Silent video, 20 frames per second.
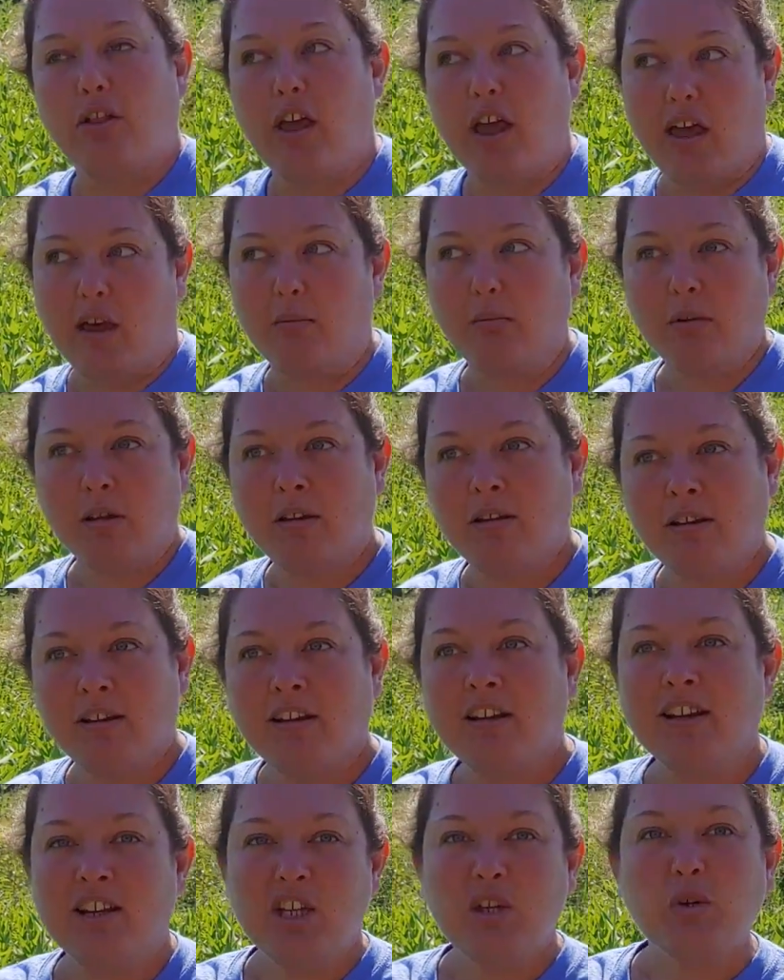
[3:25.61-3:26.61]
them,
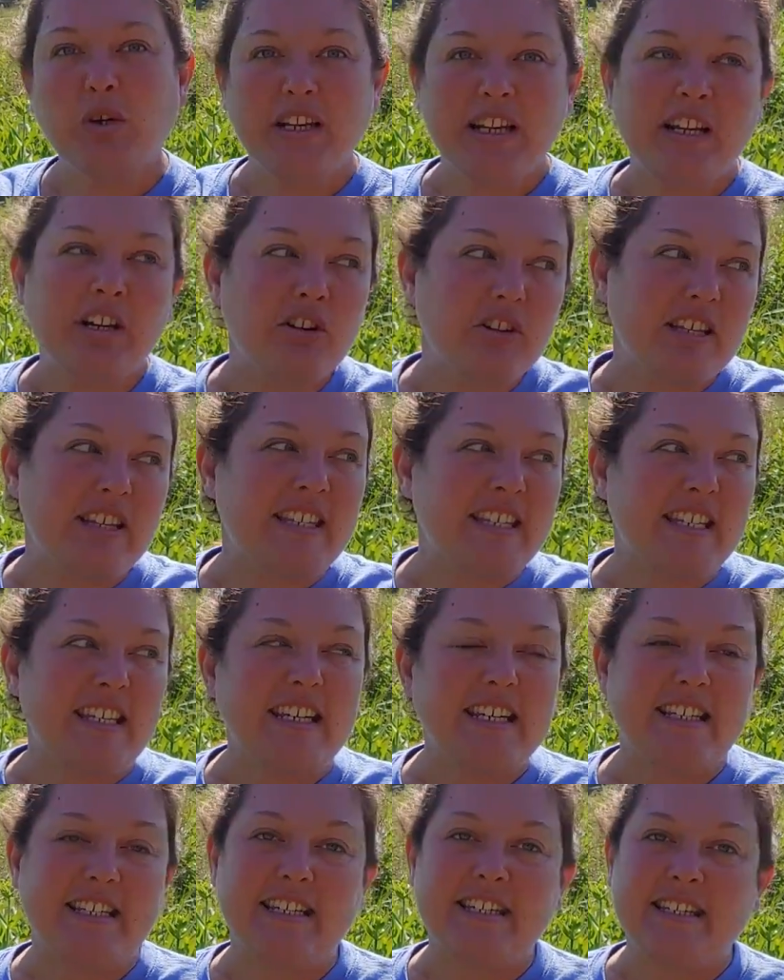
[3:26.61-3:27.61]
you can hear the
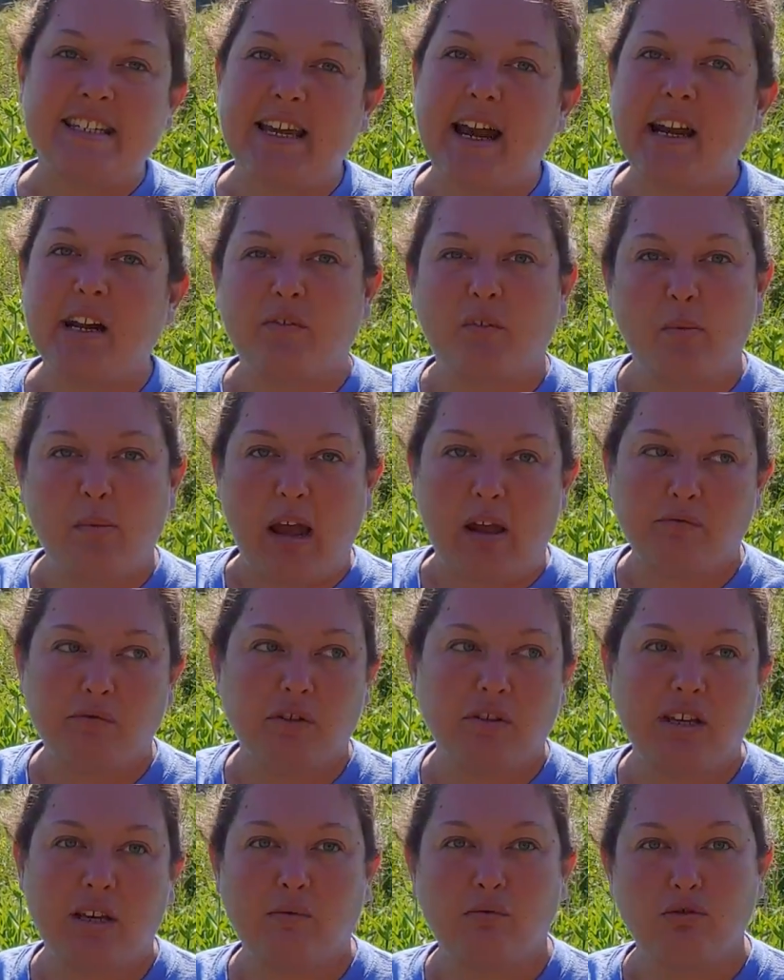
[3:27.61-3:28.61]
seeds inside of them
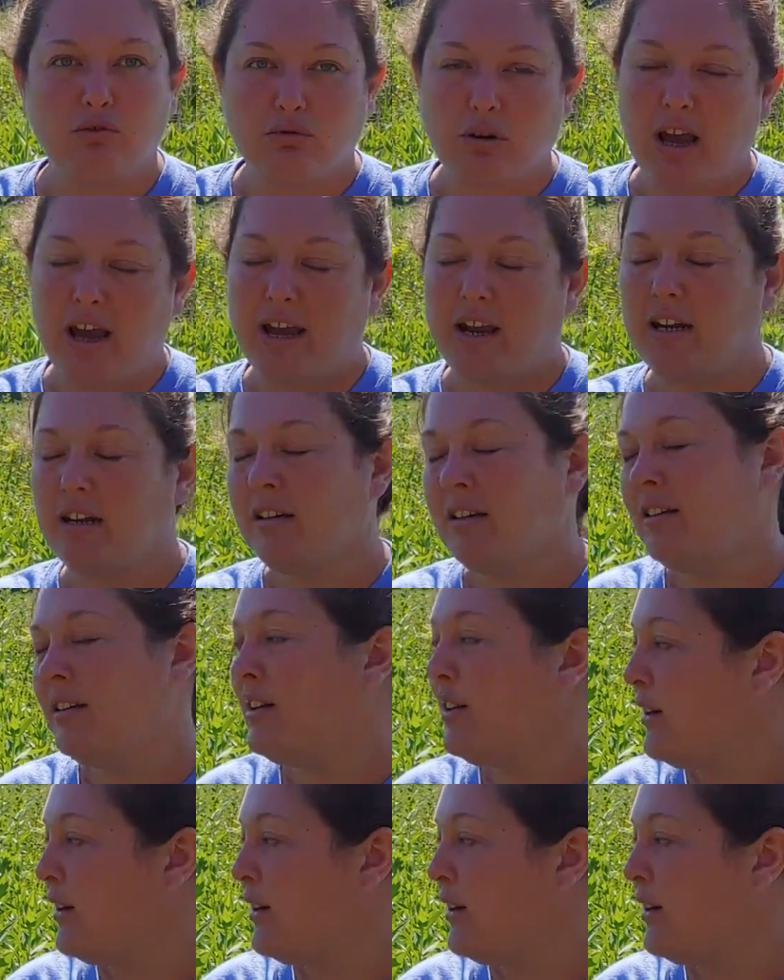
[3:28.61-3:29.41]
after they've dried.